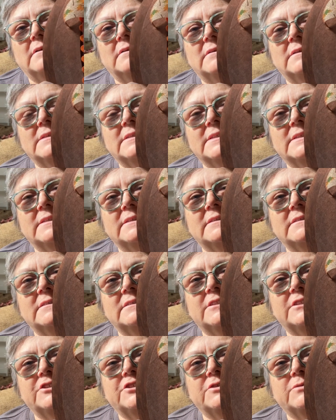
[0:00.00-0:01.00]
This is a
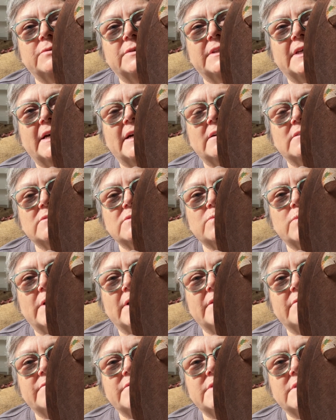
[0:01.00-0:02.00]
Stitching with the
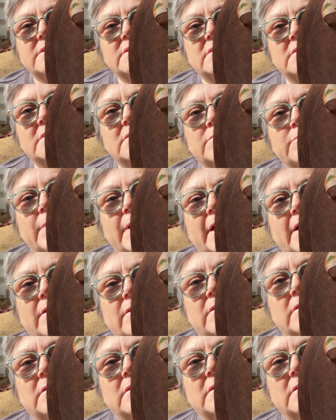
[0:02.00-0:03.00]
Housewives
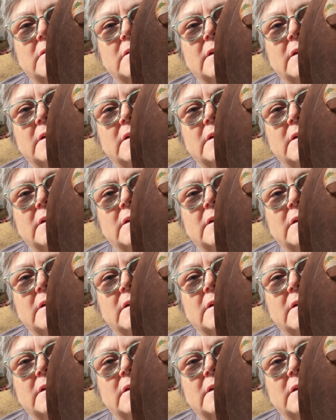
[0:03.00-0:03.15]
pattern.